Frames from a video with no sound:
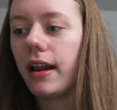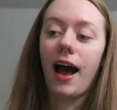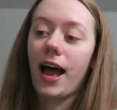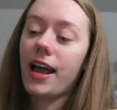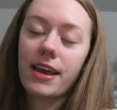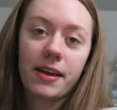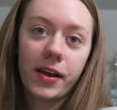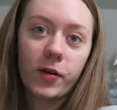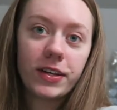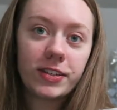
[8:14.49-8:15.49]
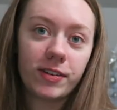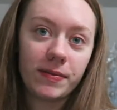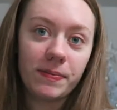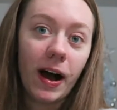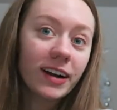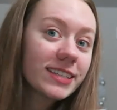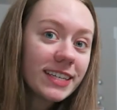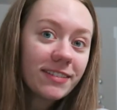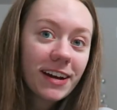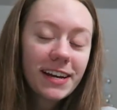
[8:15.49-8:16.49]
I am going to unbox
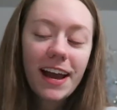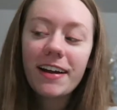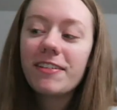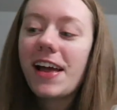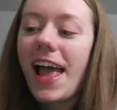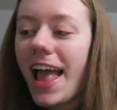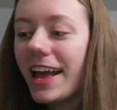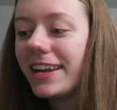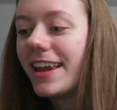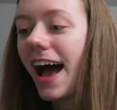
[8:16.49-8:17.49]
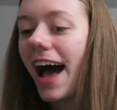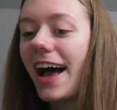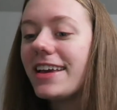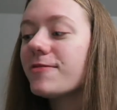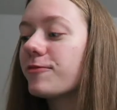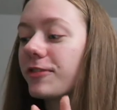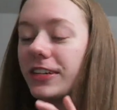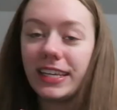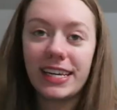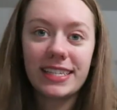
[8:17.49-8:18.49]
it right now and I am
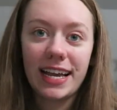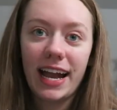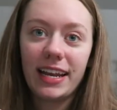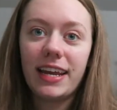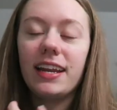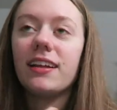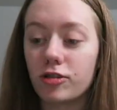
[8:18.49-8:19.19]
really excited.